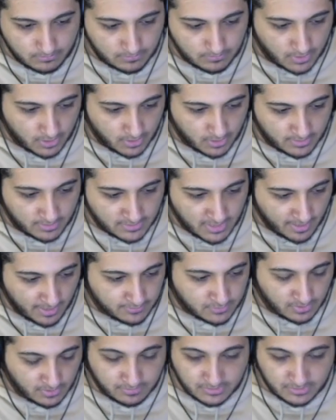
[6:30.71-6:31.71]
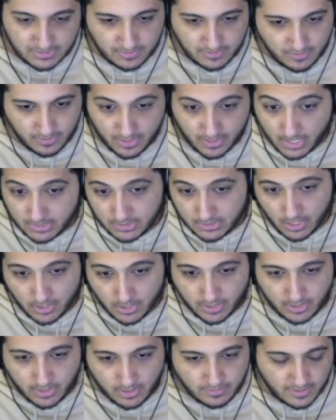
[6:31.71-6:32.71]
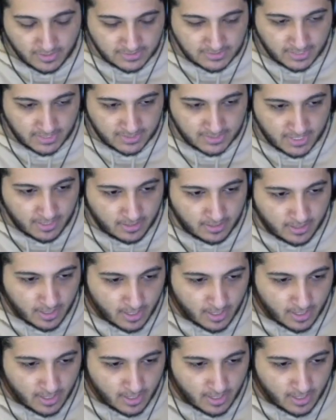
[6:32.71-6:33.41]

uh, times that I'm just sitting there not talking and things like that.